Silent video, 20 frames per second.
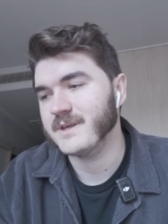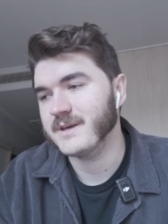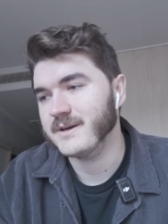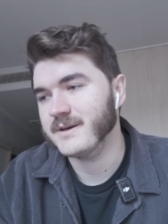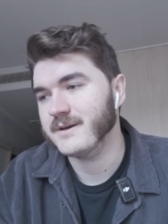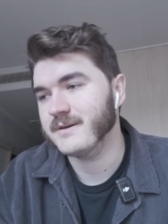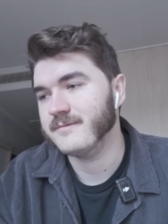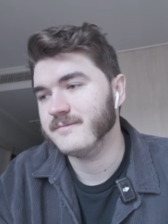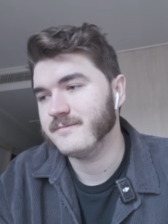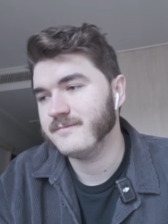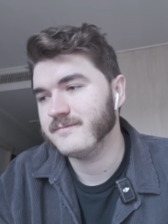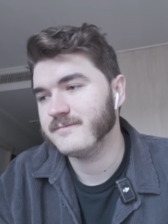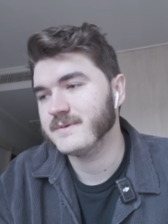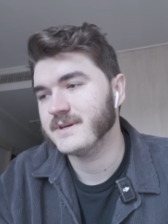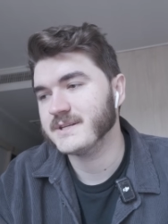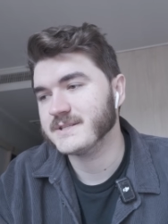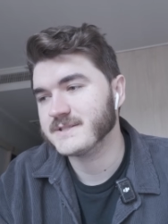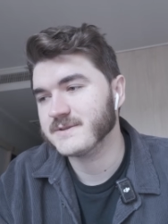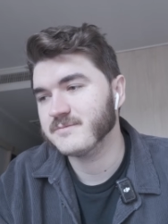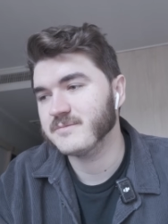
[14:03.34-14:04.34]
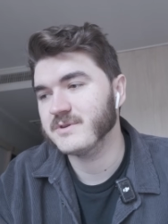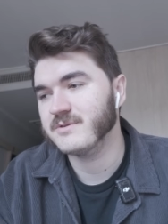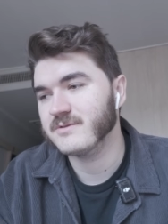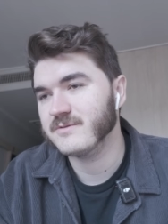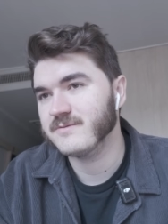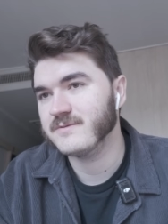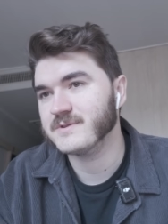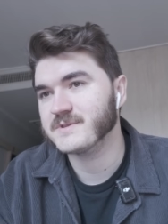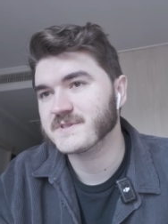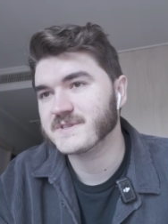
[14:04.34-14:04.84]
Yeah, that's a
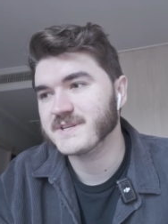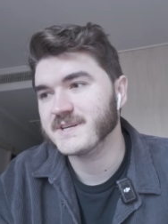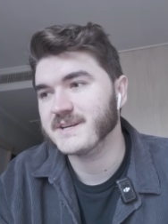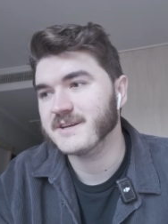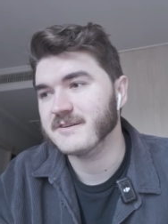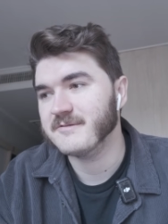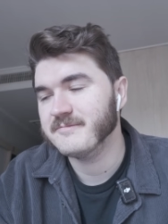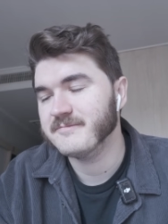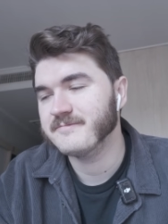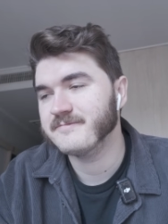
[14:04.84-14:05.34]
beautiful city.